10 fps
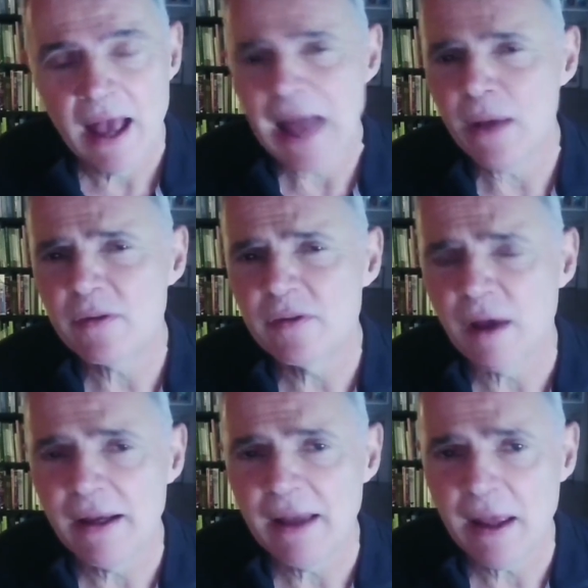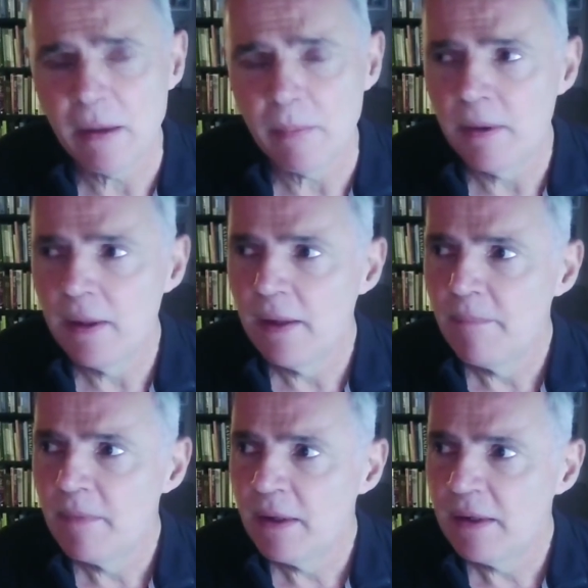outside help.
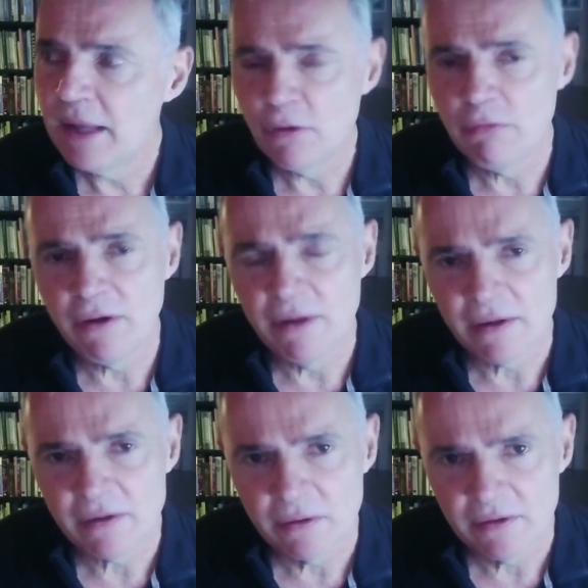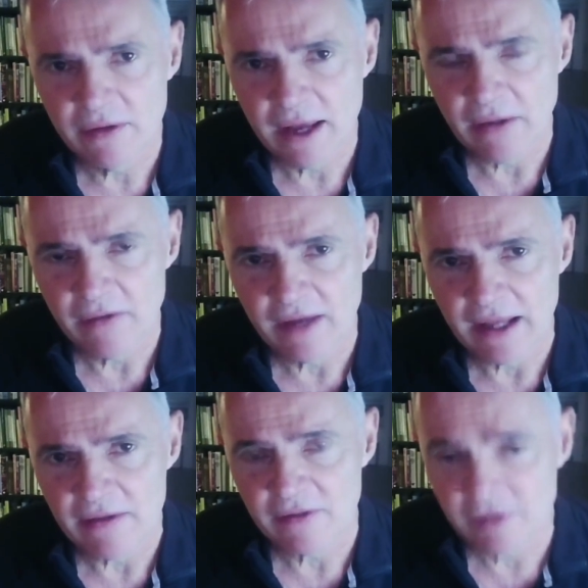Now, you wrote an article today and you say
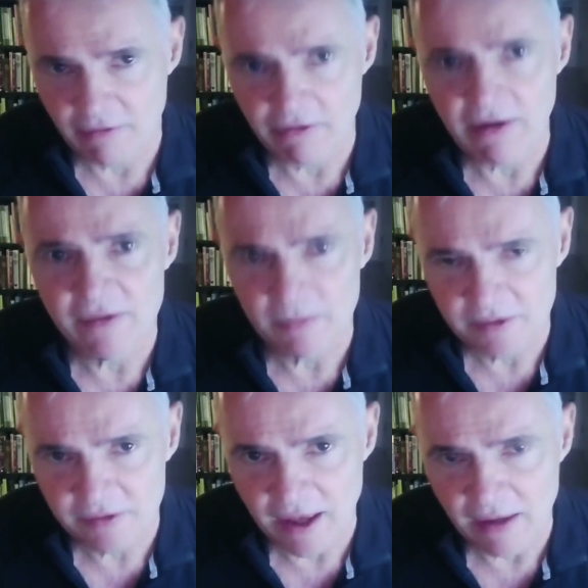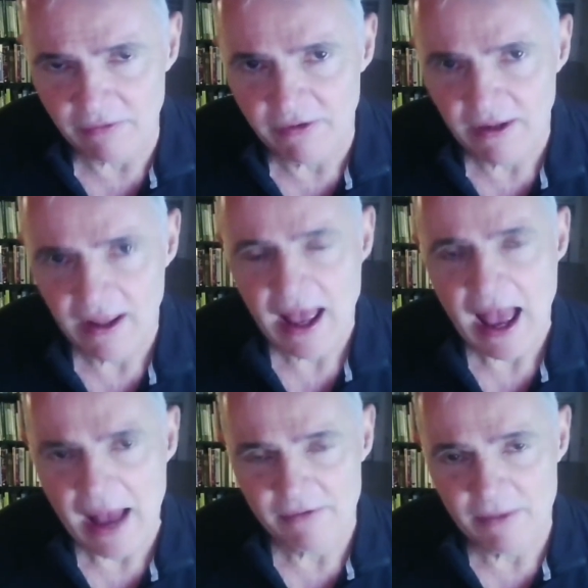that Syrians themselves
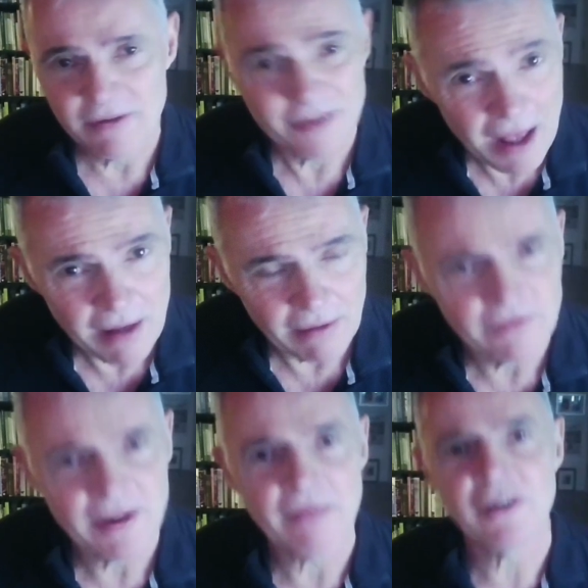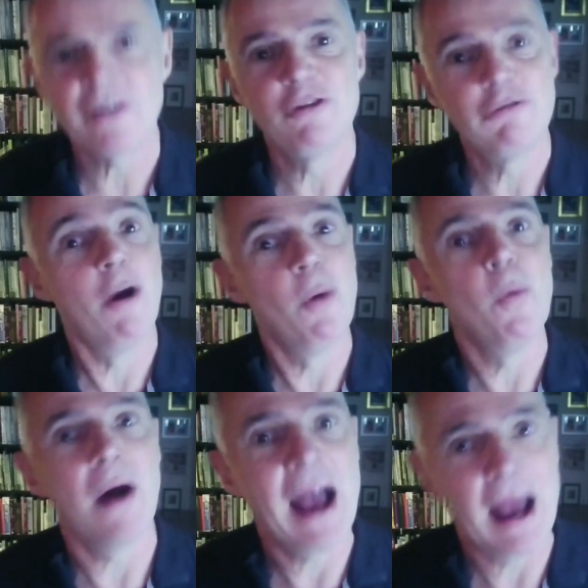have to control
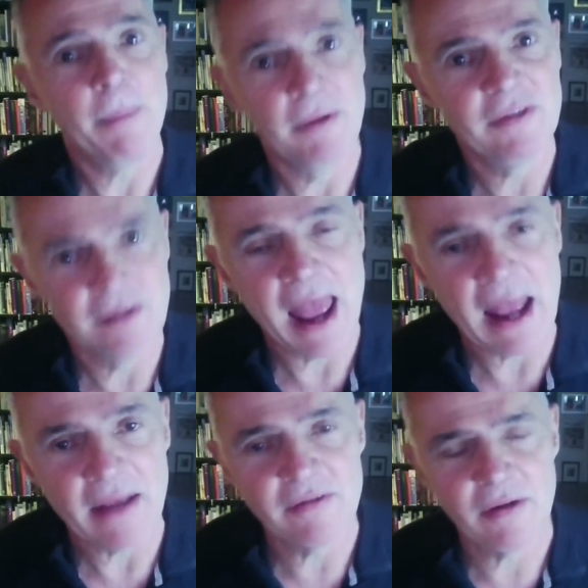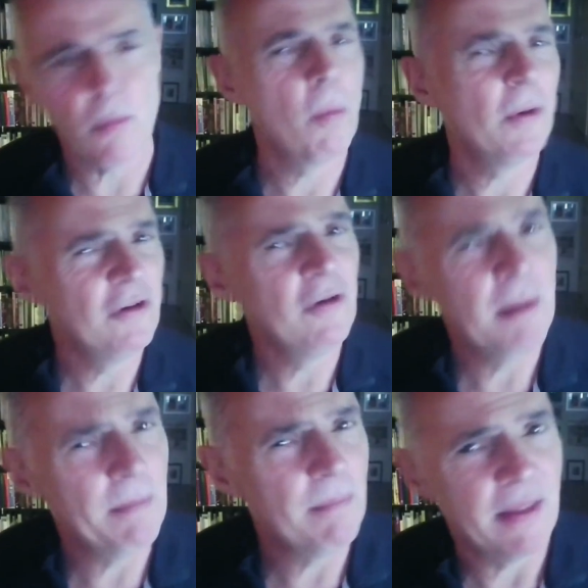what happens next. And what did you
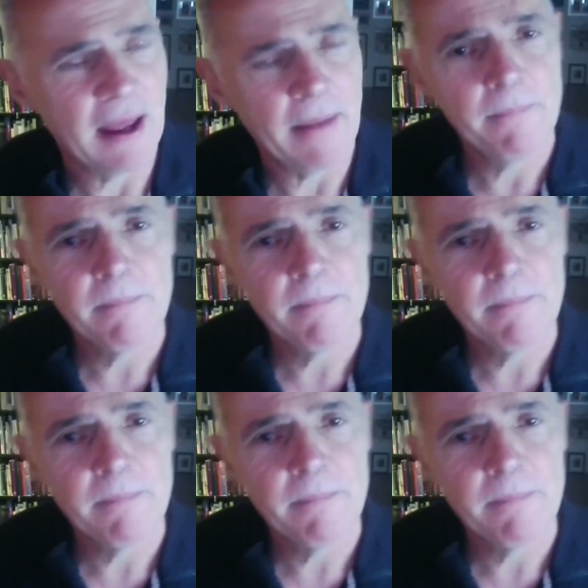mean by that?